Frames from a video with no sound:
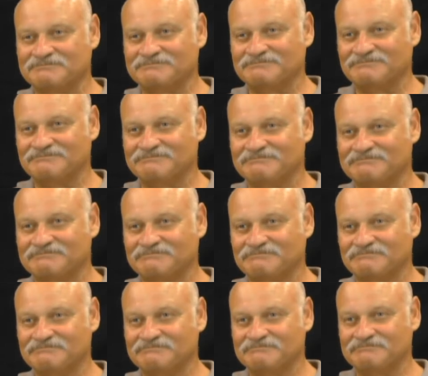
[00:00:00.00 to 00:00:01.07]

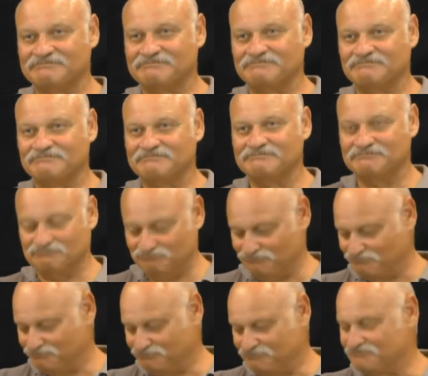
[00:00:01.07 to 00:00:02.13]

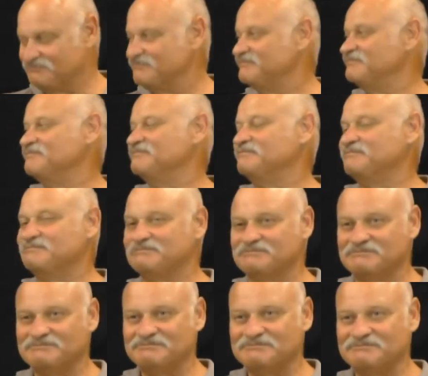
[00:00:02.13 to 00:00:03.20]

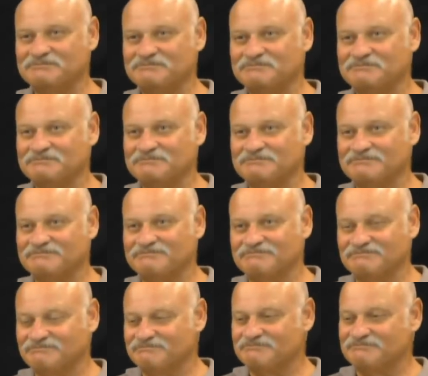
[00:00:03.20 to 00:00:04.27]

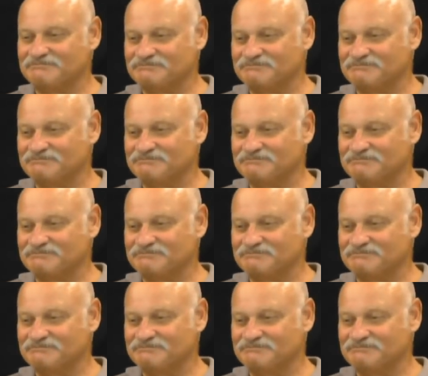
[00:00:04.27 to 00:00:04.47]
The person shown says nothing.